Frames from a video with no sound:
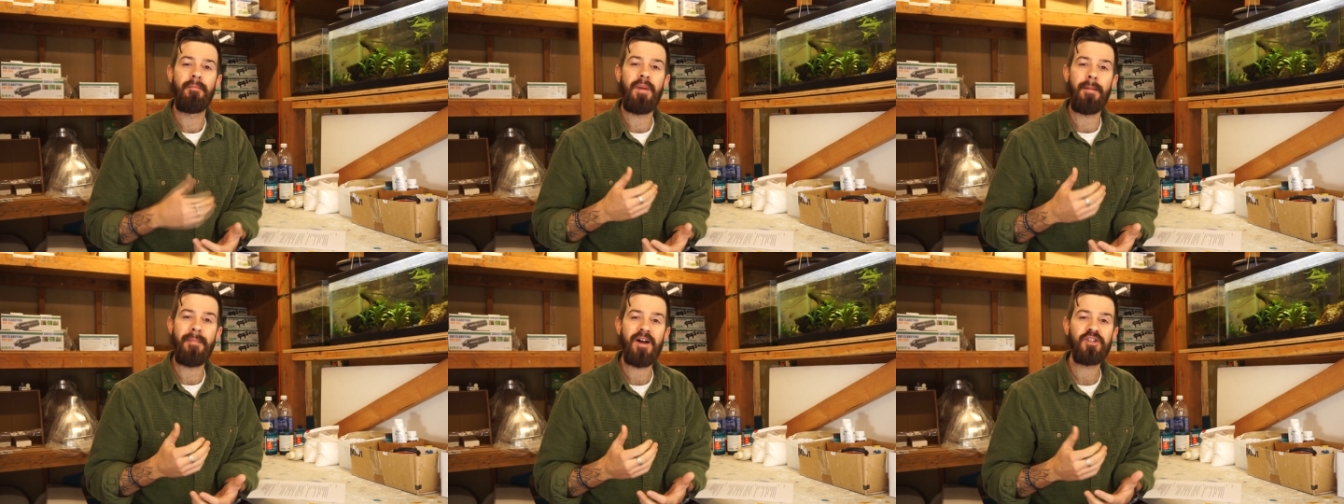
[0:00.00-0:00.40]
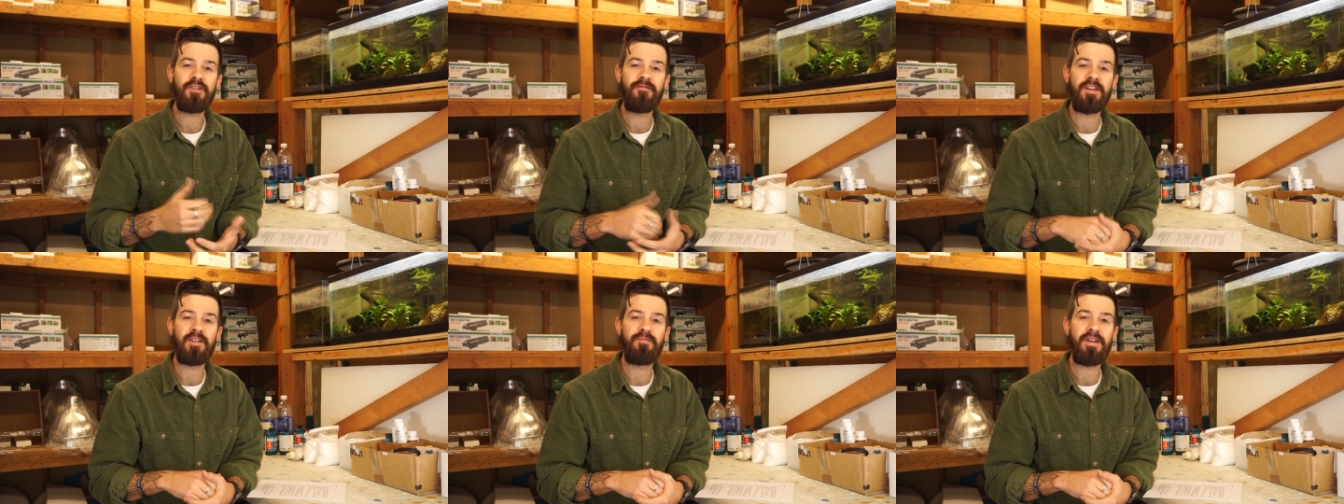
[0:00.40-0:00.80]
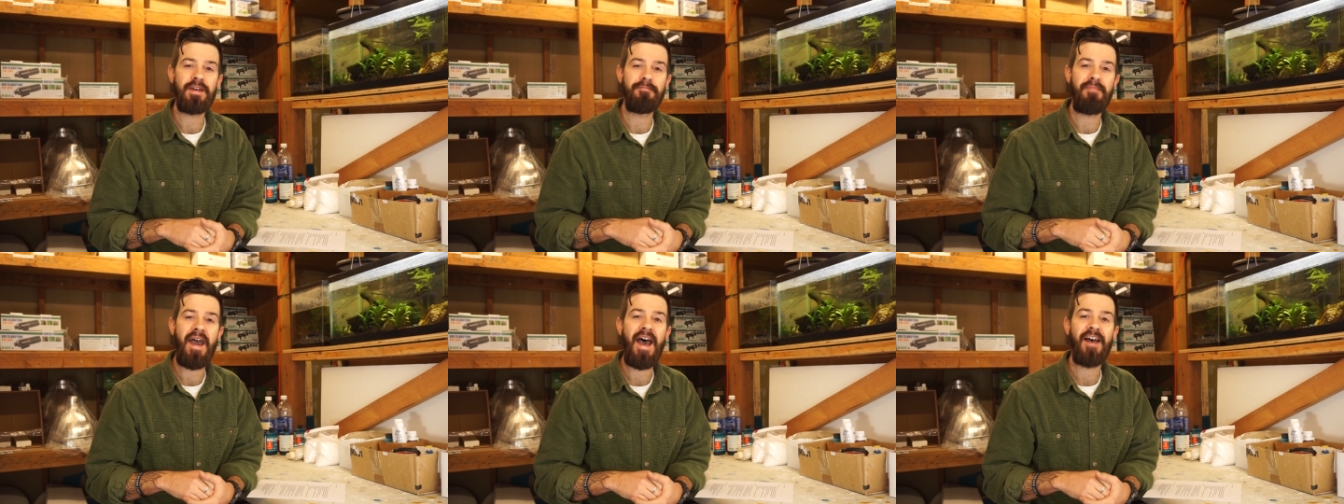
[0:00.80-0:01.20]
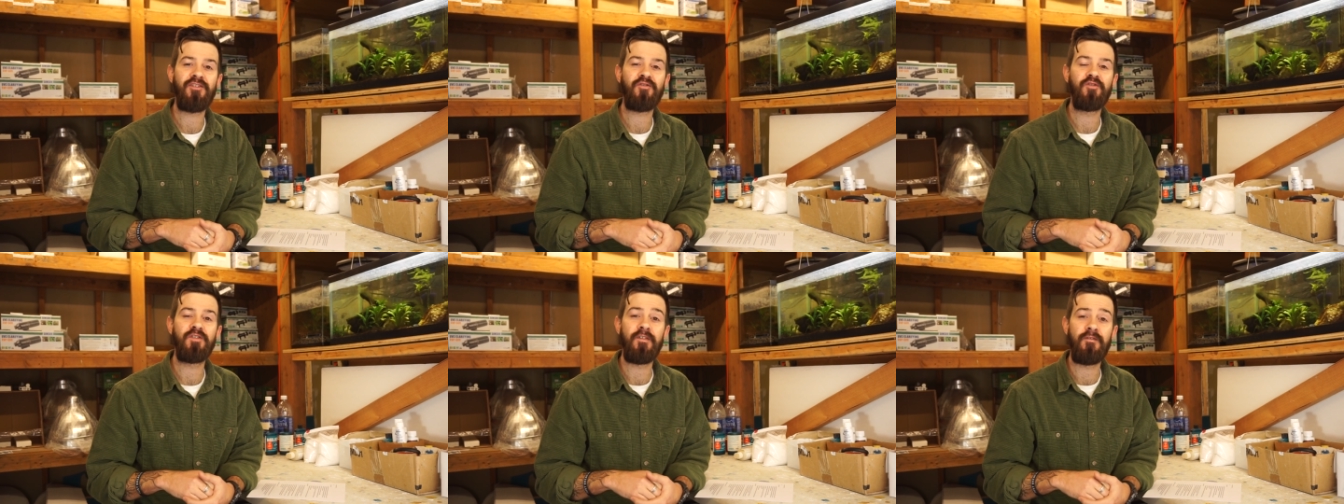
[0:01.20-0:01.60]
but much of it's being
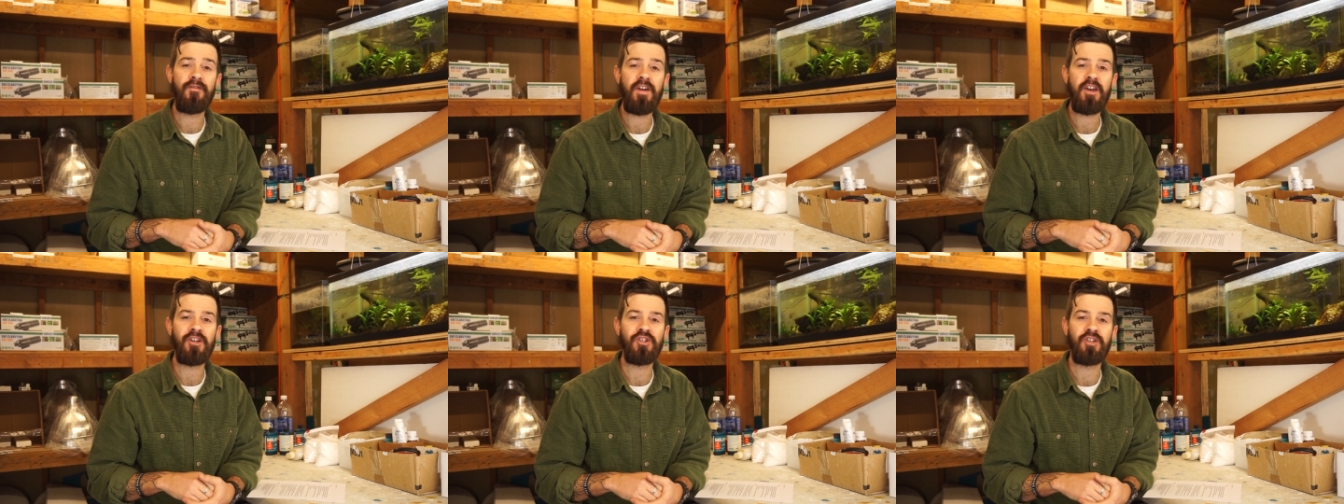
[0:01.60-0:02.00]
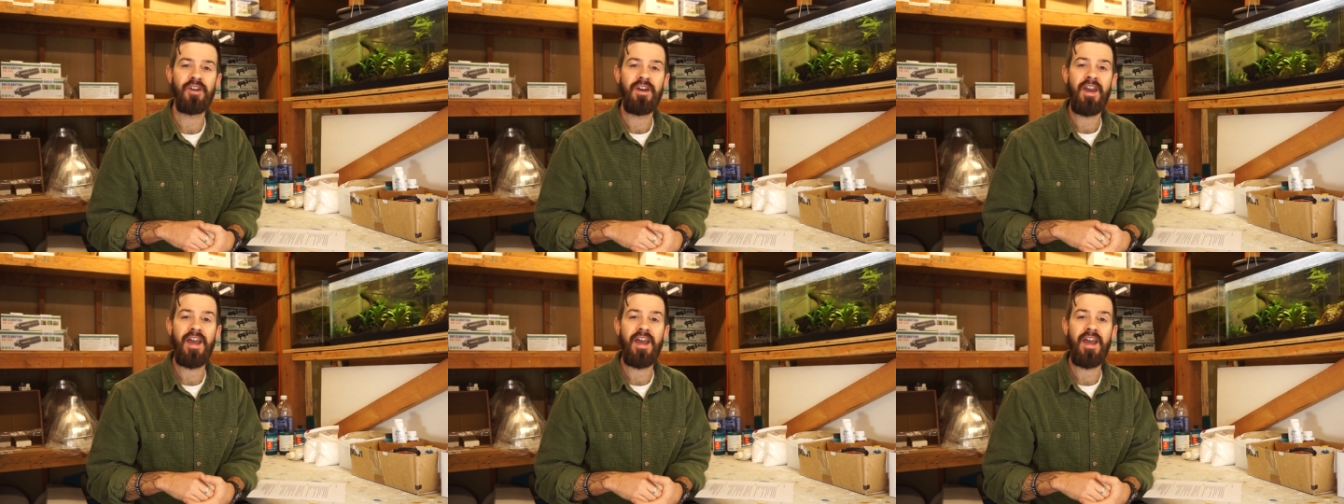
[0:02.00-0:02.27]
passed through the fish